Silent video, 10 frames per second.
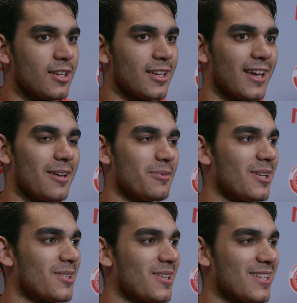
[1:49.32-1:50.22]
Yeah, I mean,
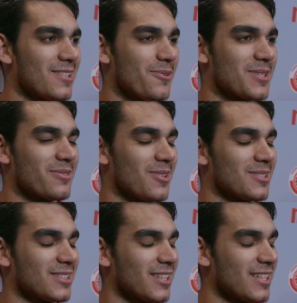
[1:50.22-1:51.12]
it always
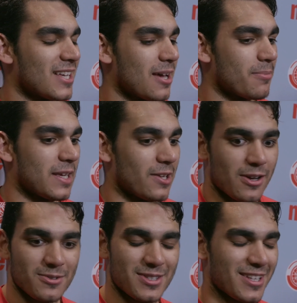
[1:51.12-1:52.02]
feels good. It's happy. You
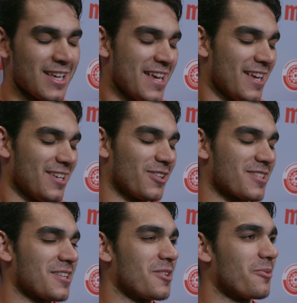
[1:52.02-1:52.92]
know, you
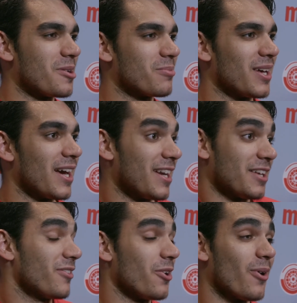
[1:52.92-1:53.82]
can see in the replay, I
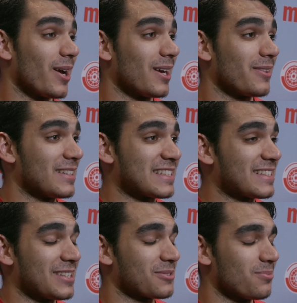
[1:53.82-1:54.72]
didn't even know I got the
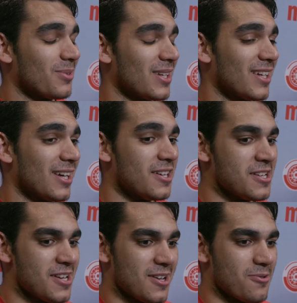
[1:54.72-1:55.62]
assist
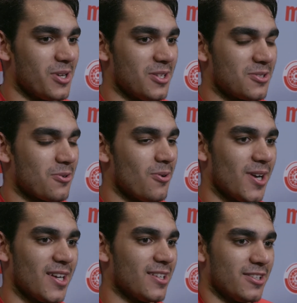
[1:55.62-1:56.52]
when he
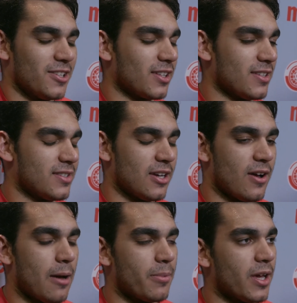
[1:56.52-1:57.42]
scored, and you can see how
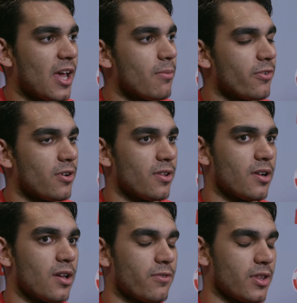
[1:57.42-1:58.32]
happy I am for
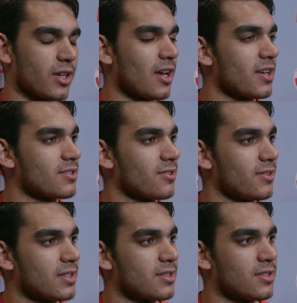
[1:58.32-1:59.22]
the guys. So
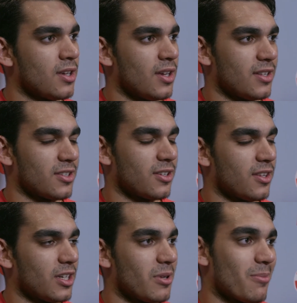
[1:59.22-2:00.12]
it's a good
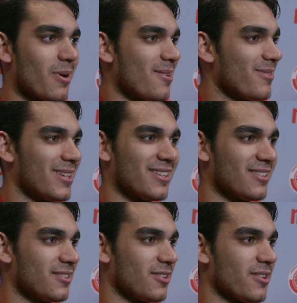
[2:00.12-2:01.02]
thing to be a part of it,
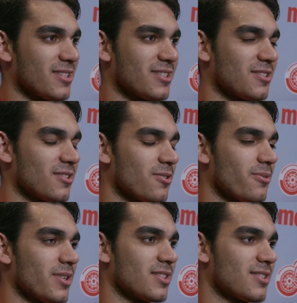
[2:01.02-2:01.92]
and you know, the assist is
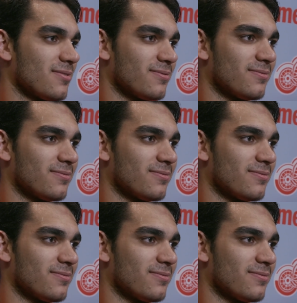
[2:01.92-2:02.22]
always